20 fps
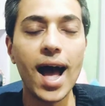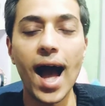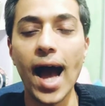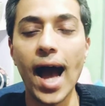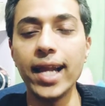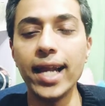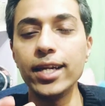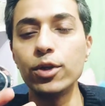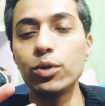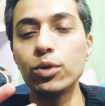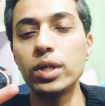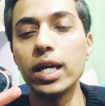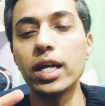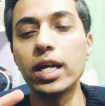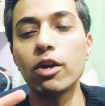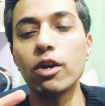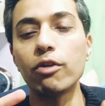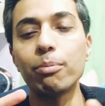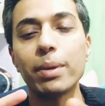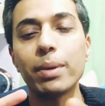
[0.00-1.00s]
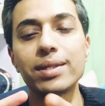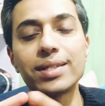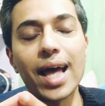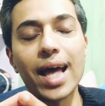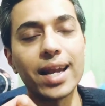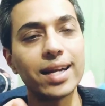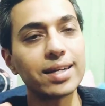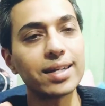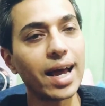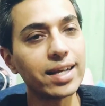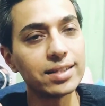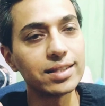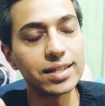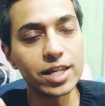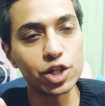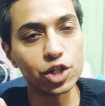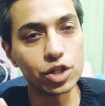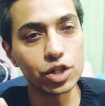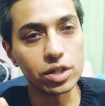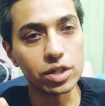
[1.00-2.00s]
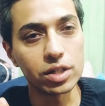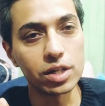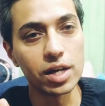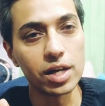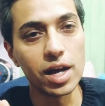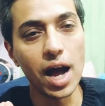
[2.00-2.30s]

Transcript: I need to take care of my sanitization.